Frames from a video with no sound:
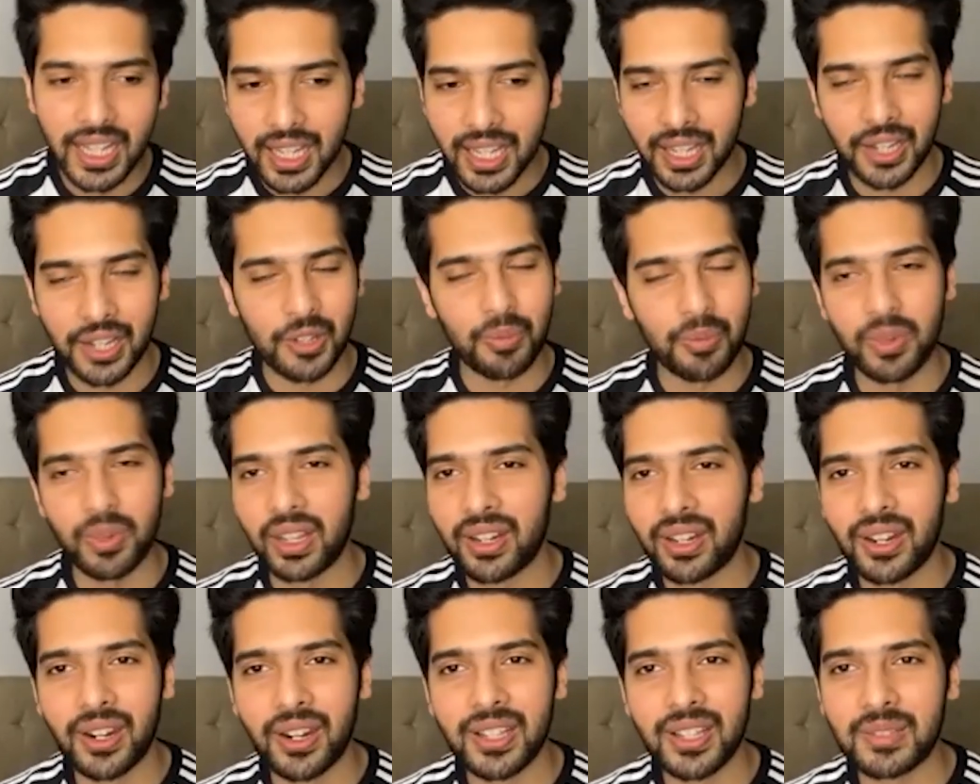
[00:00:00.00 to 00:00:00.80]
KSHMR
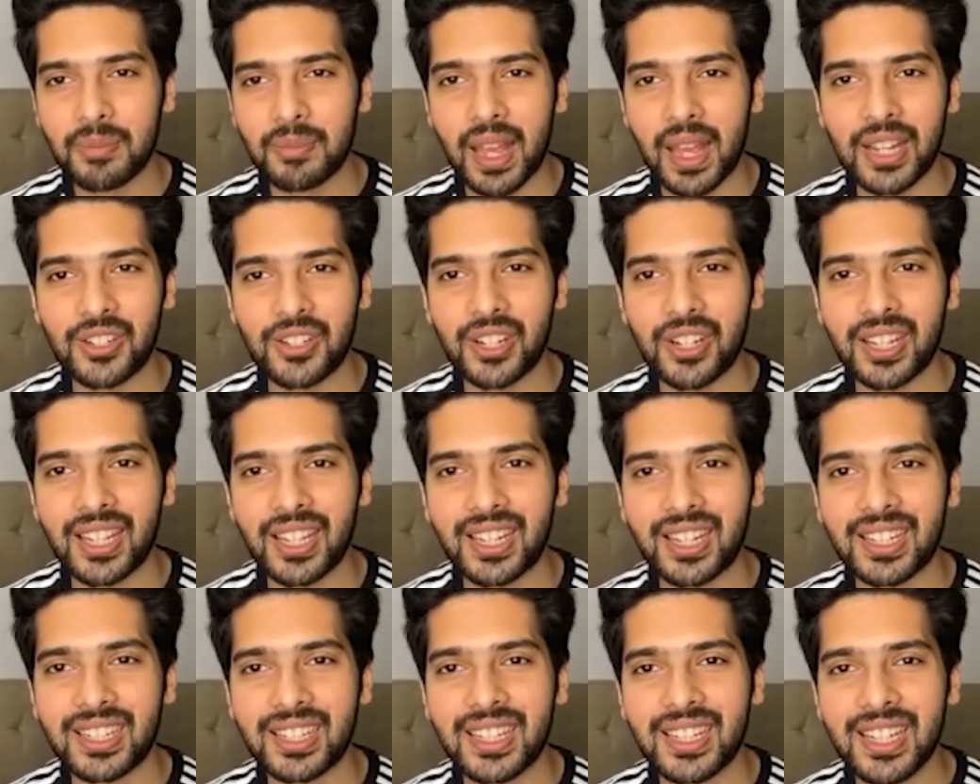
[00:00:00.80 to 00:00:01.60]
did his magic
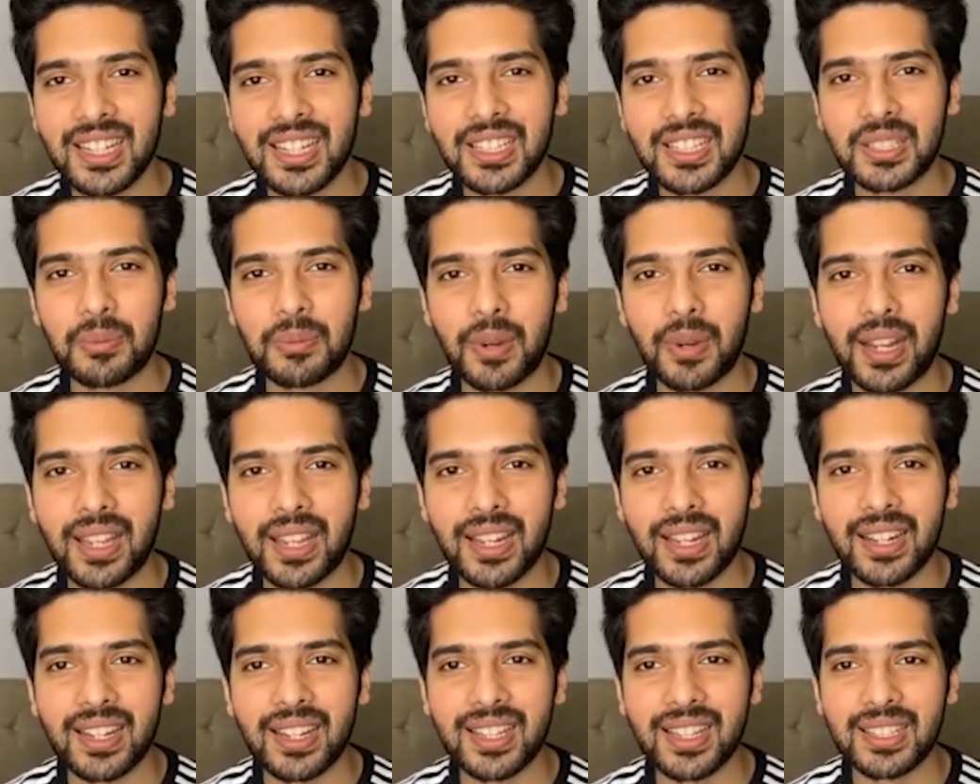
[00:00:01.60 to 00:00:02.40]
and
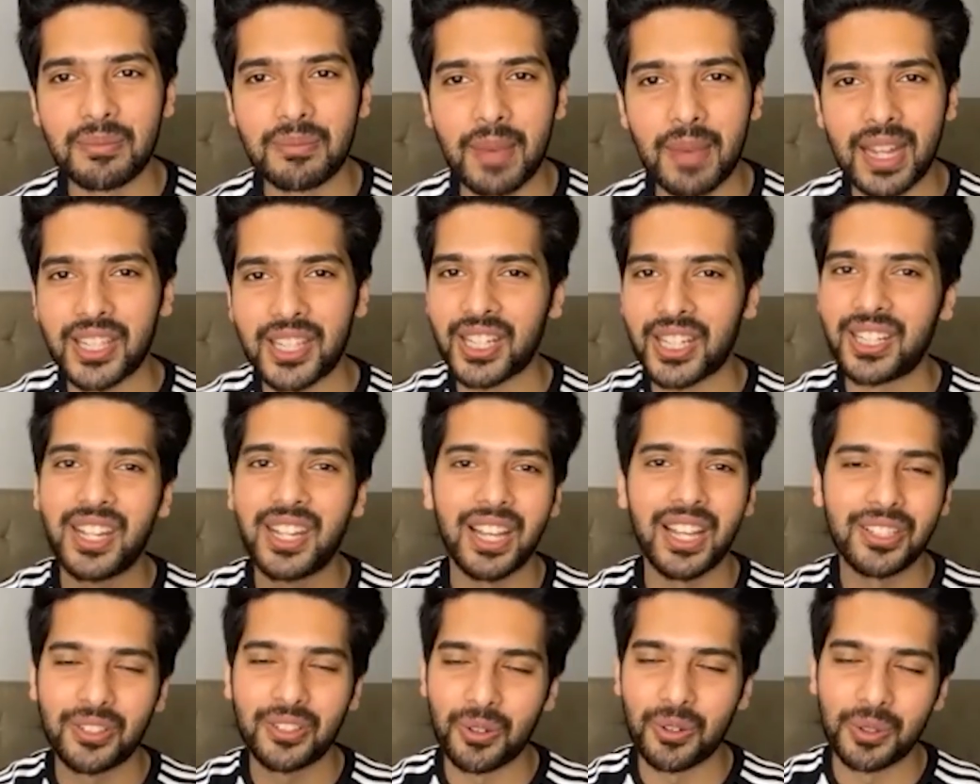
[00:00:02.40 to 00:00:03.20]
sprinkled his magic
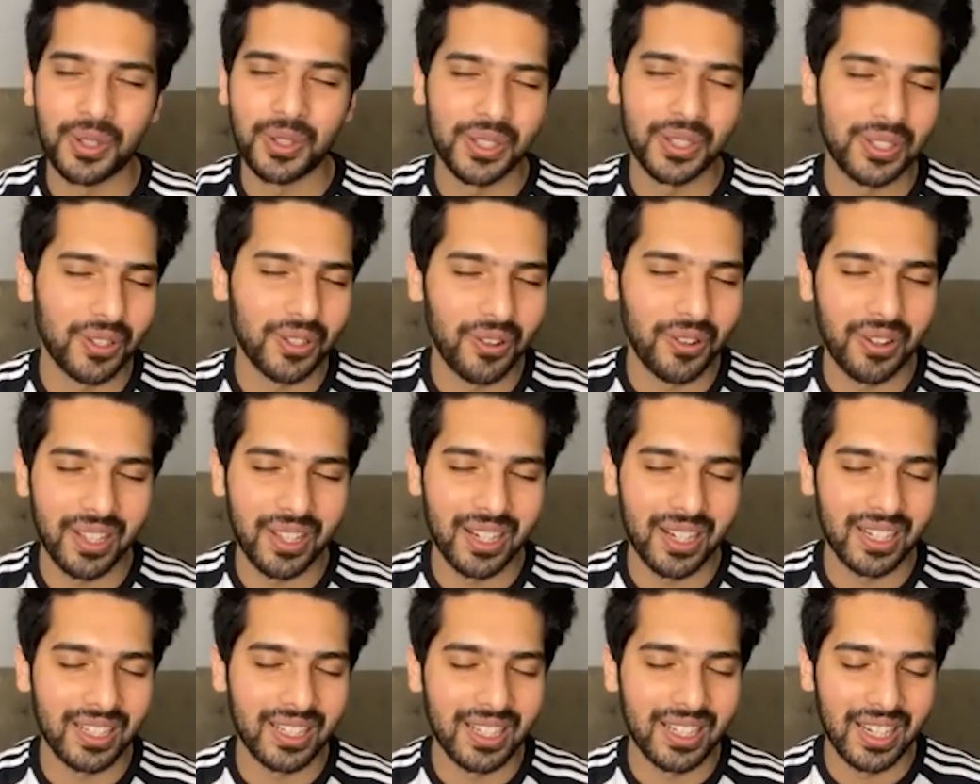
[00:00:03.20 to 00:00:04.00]
dust over the song,
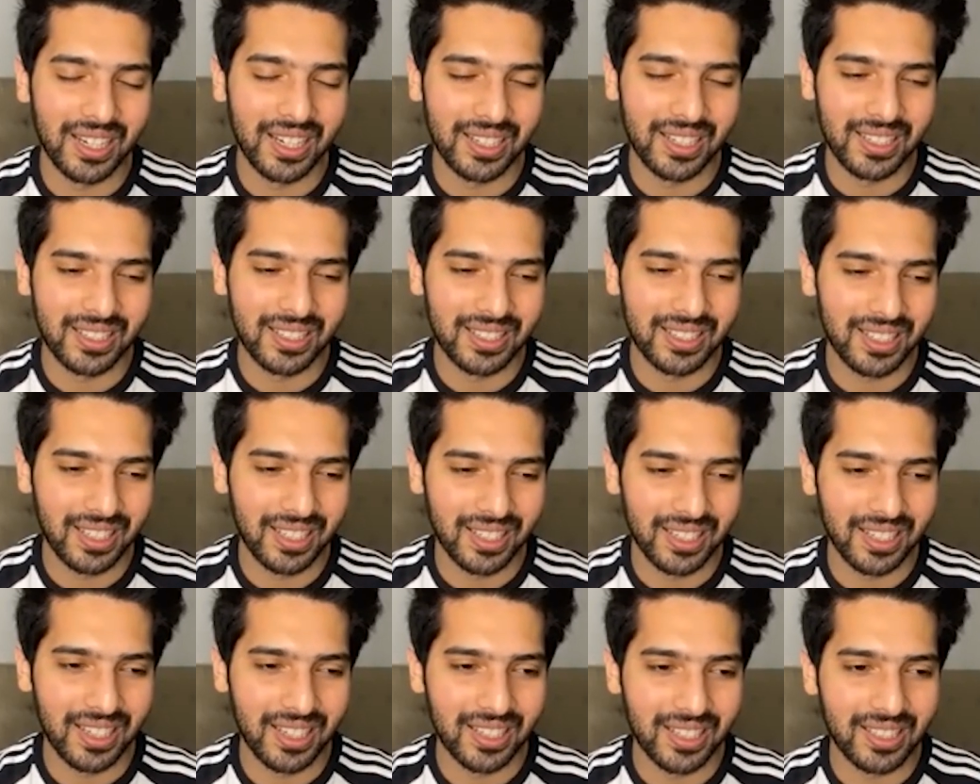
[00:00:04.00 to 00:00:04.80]
and it,
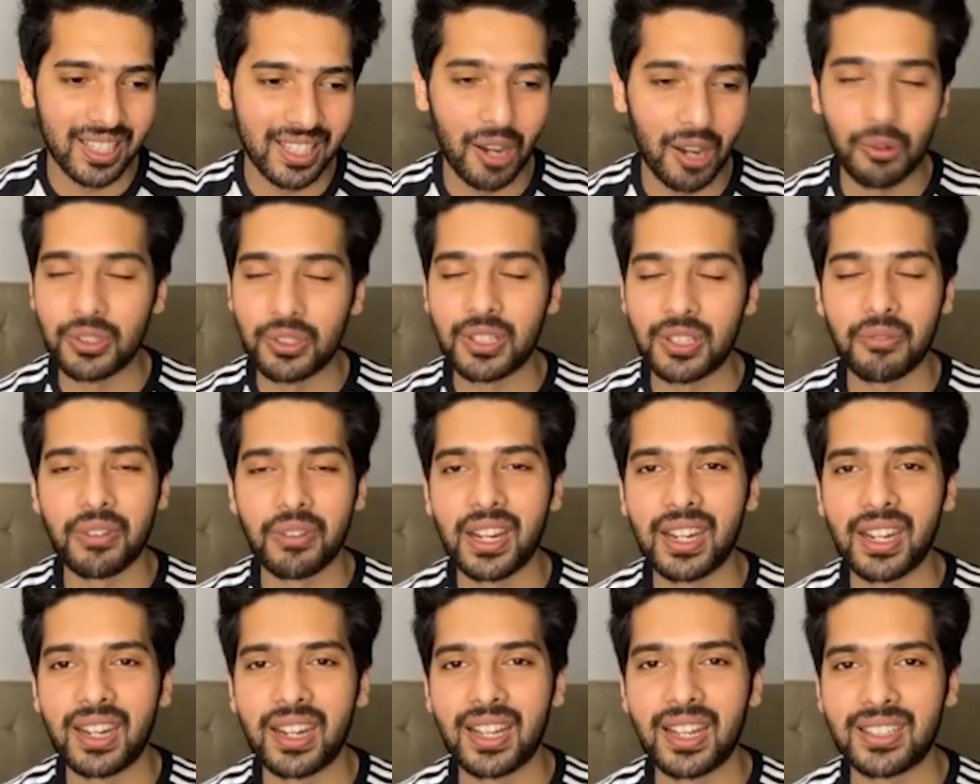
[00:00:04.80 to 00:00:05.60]
it sounds the way
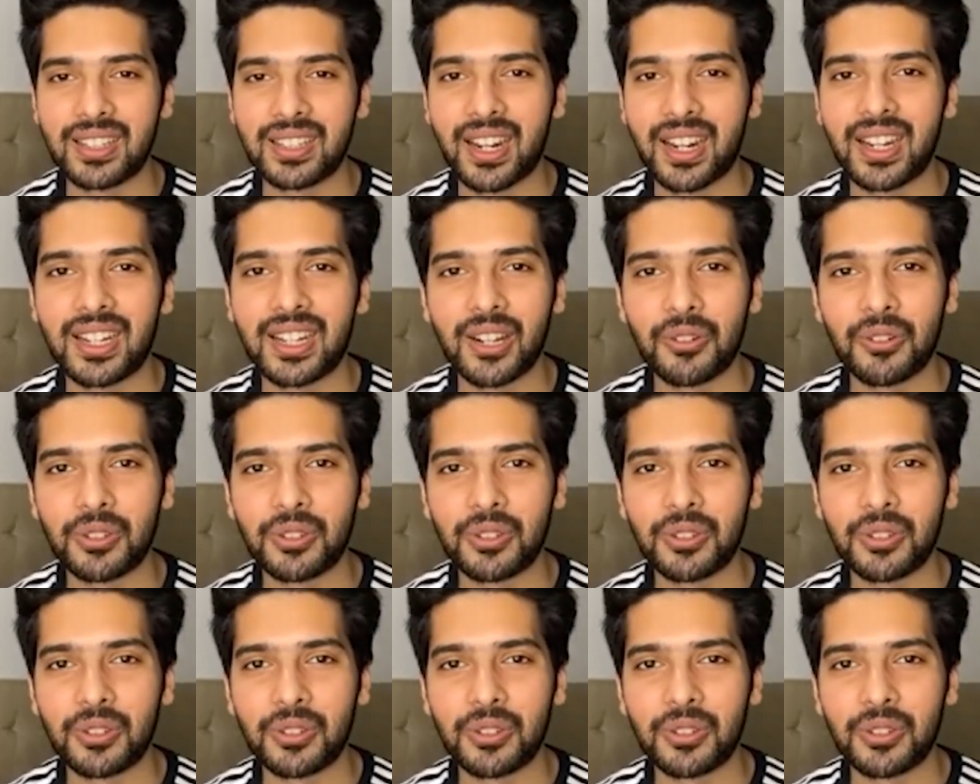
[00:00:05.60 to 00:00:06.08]
it does right now.